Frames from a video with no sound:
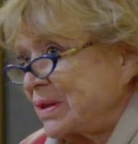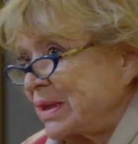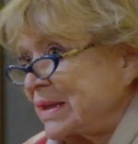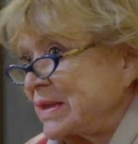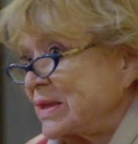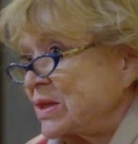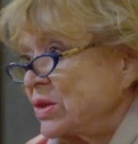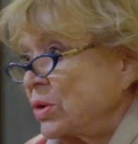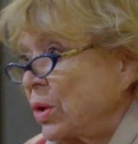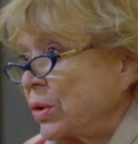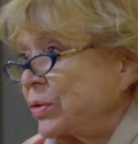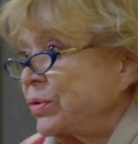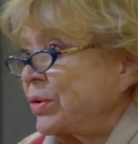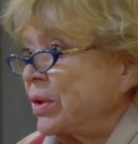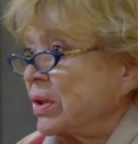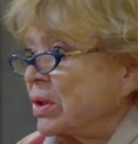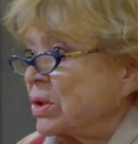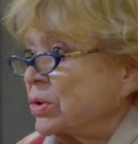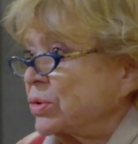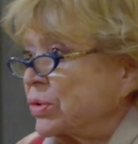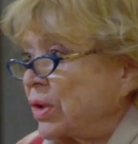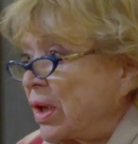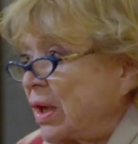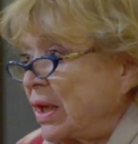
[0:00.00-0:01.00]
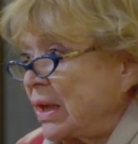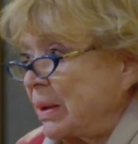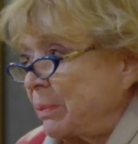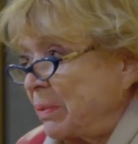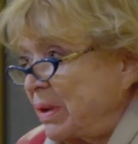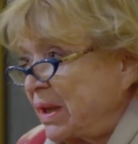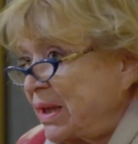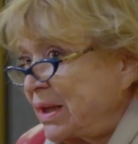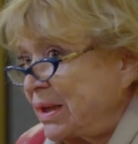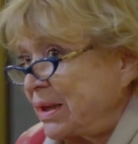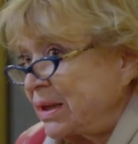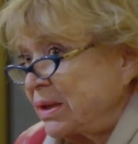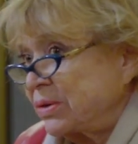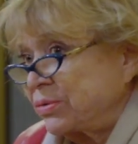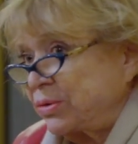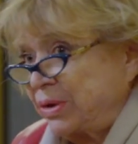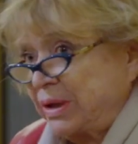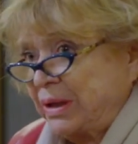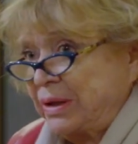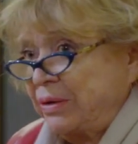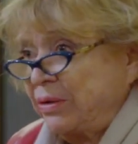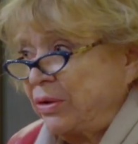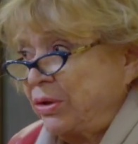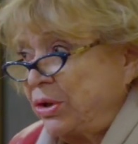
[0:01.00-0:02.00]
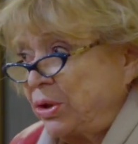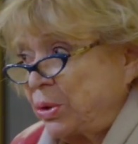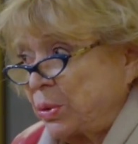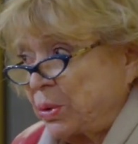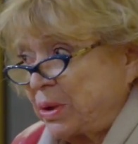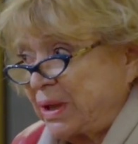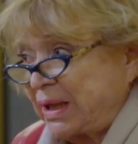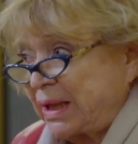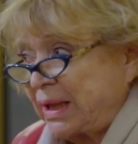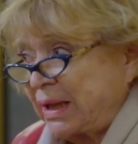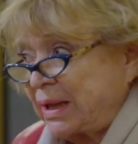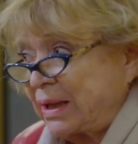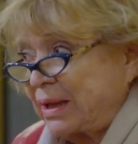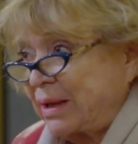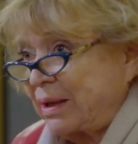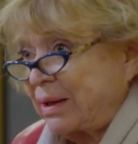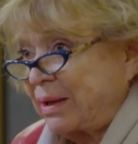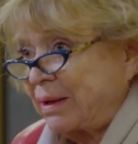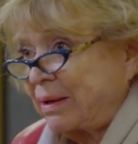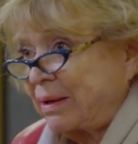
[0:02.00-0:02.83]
is not a crime here in the UK.